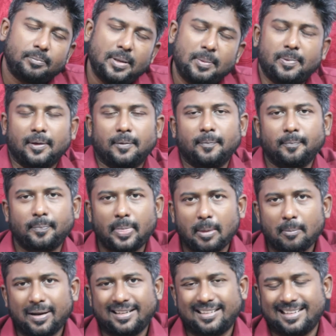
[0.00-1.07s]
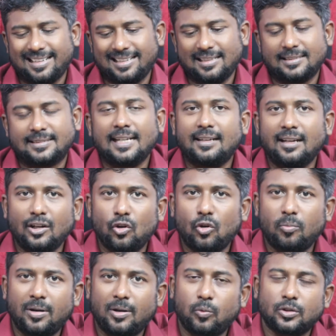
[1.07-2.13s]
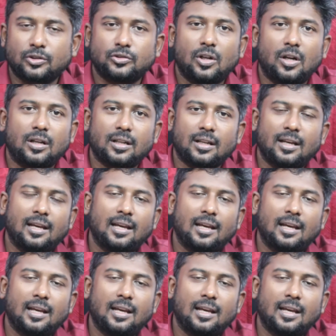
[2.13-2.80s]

people, but the central government was not